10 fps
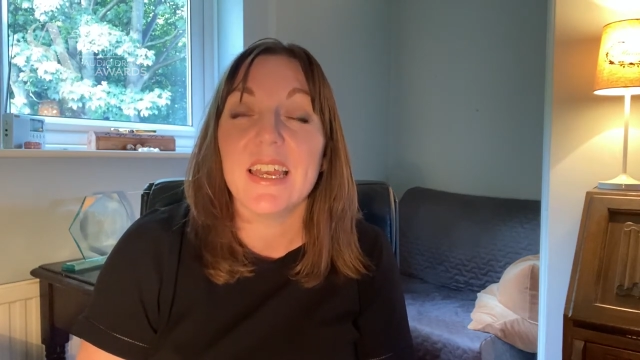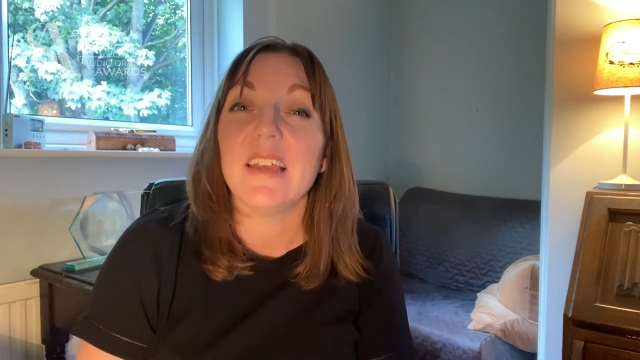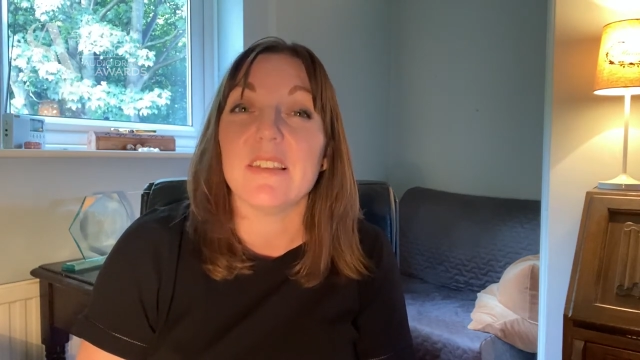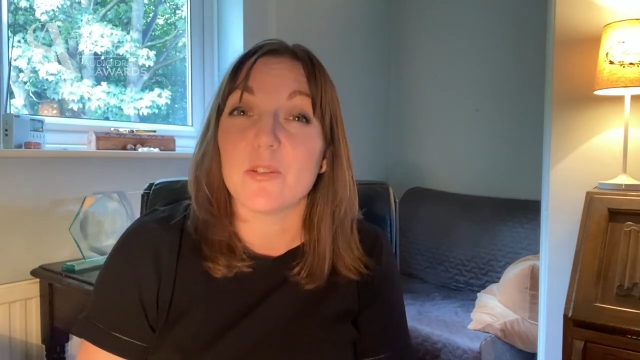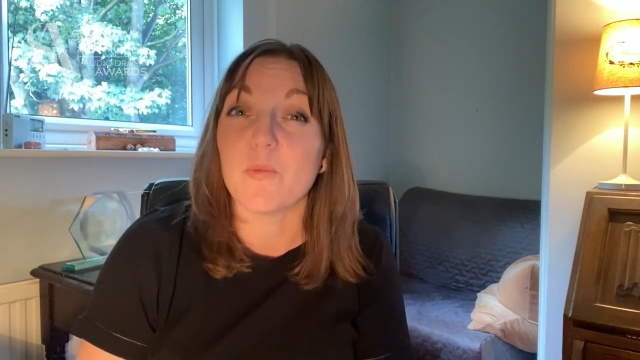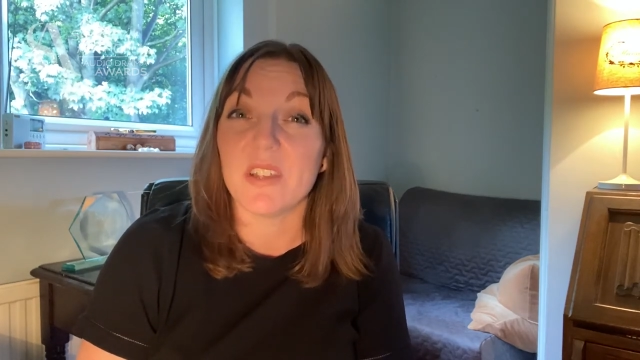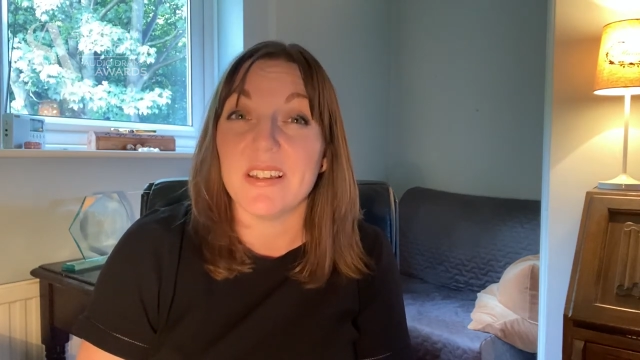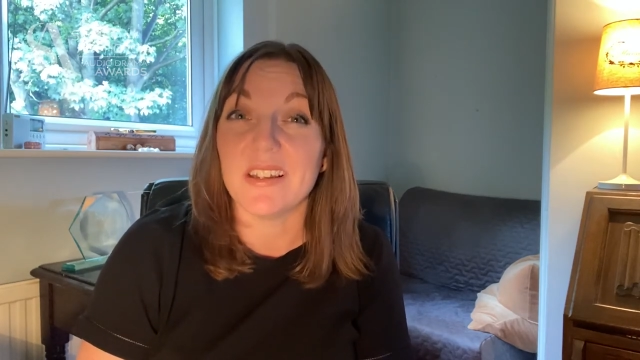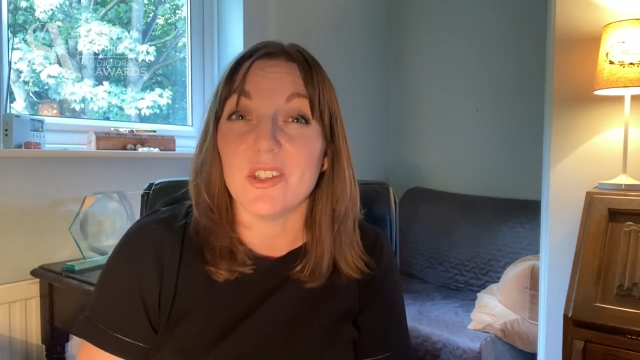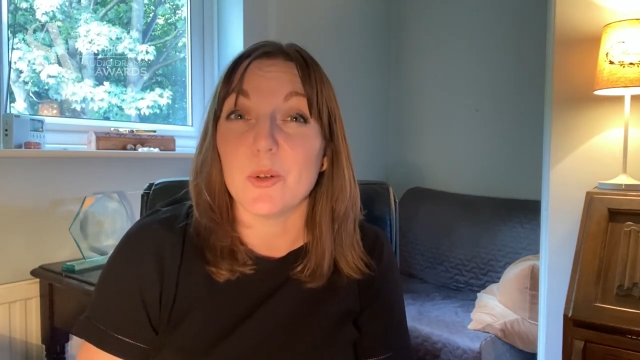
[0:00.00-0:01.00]
it's something
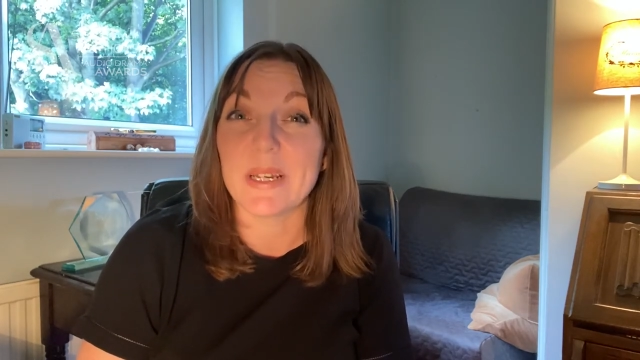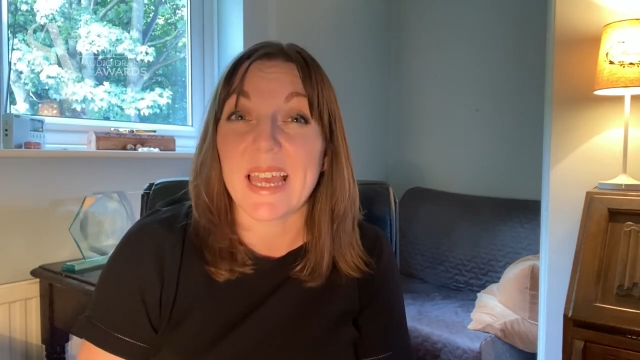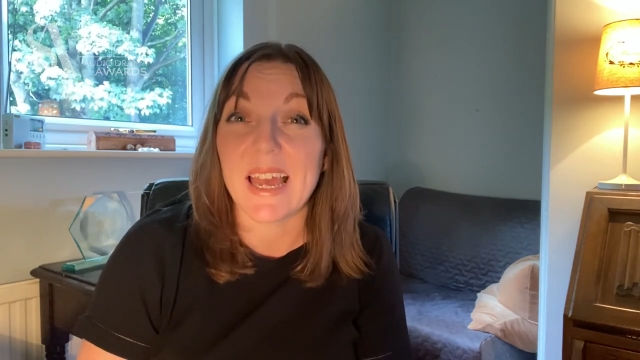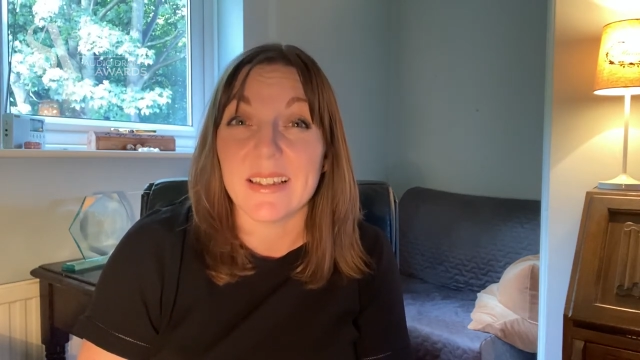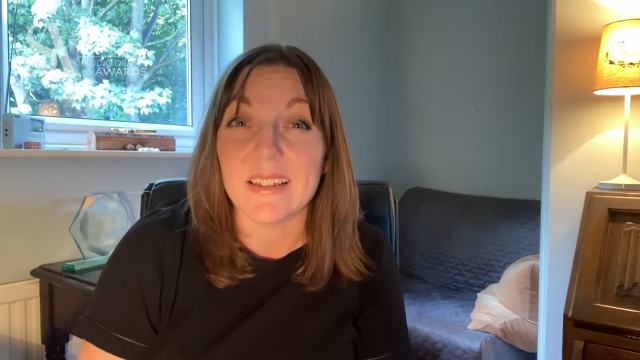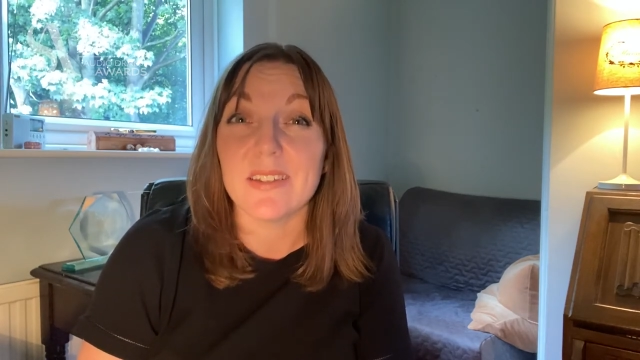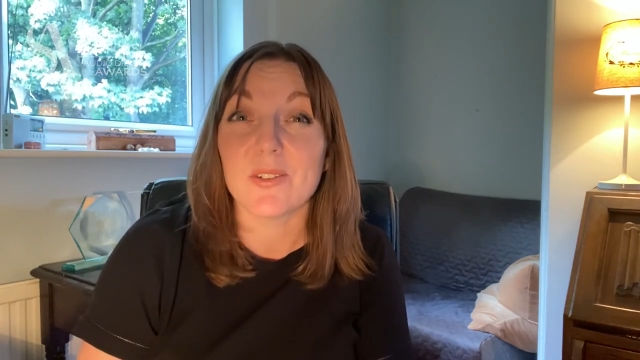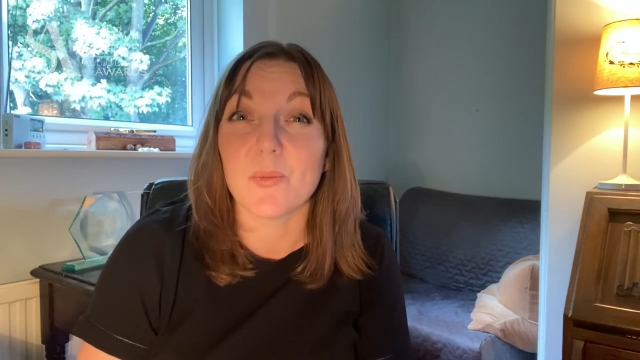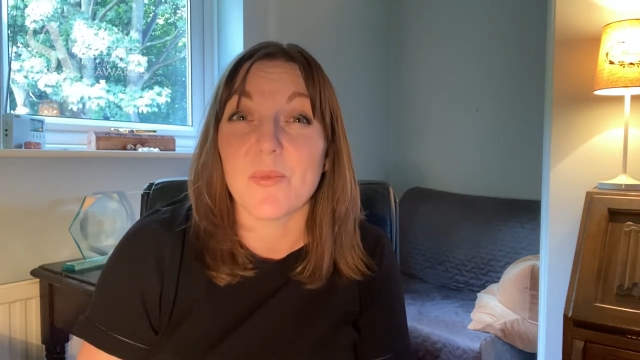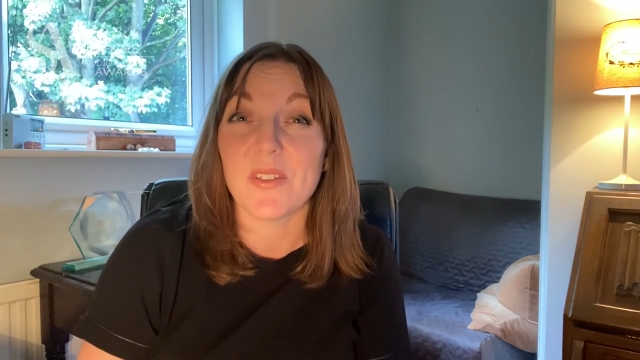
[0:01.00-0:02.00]
you can do again and it's
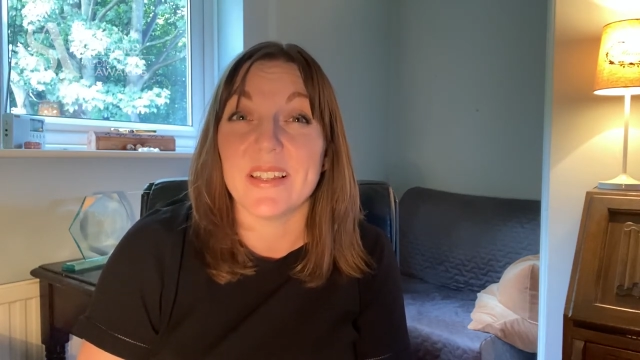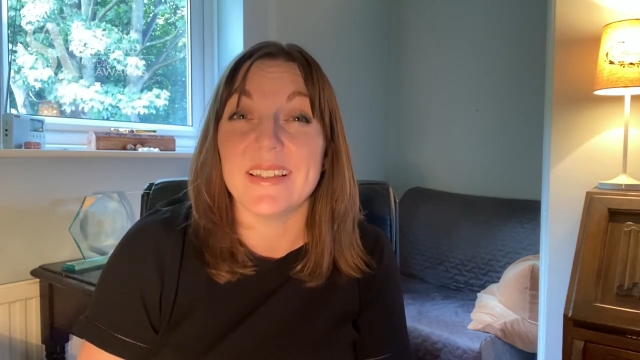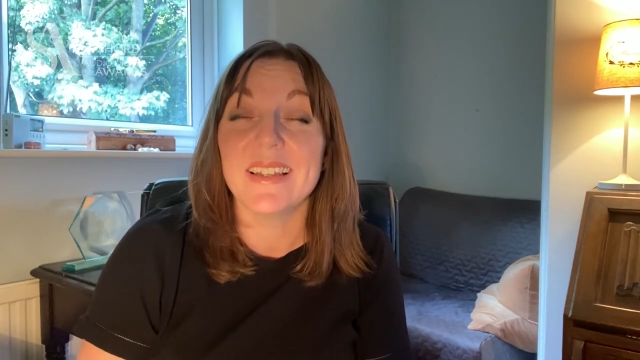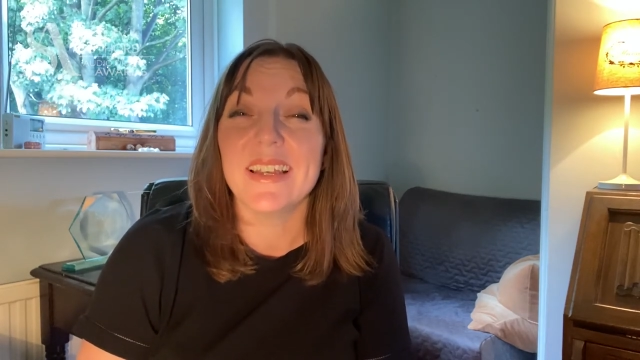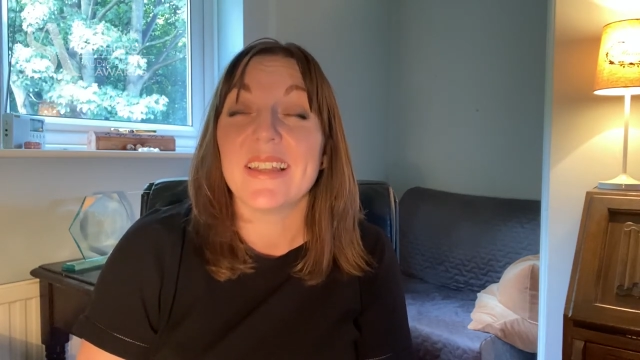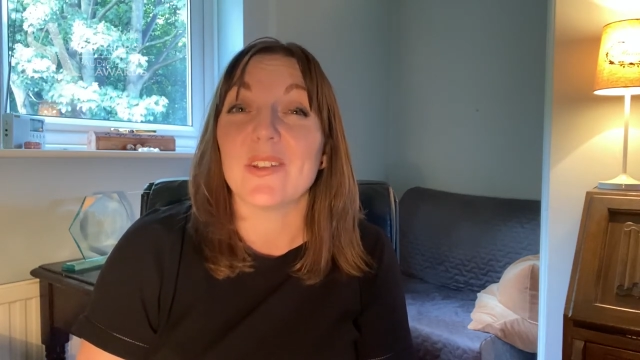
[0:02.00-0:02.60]
something